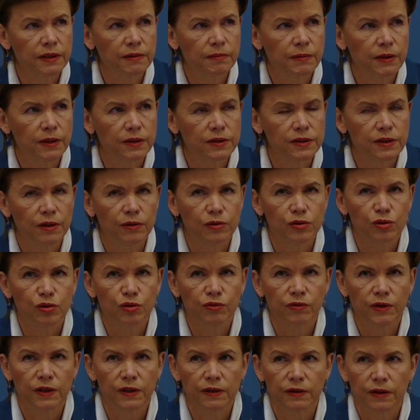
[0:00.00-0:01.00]
And we
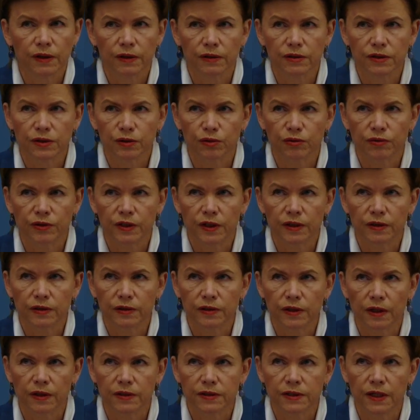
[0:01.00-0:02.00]
were a full-fledged
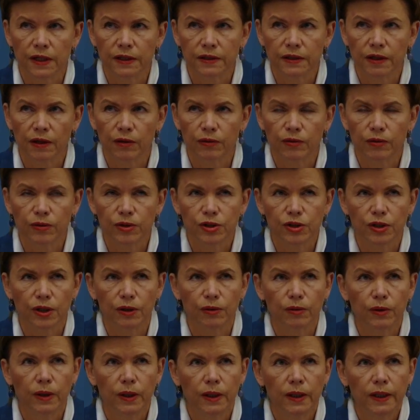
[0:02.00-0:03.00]

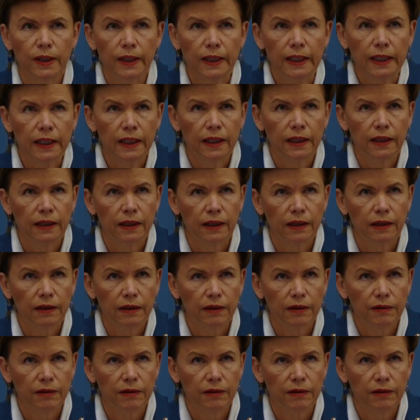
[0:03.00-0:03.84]
member of the international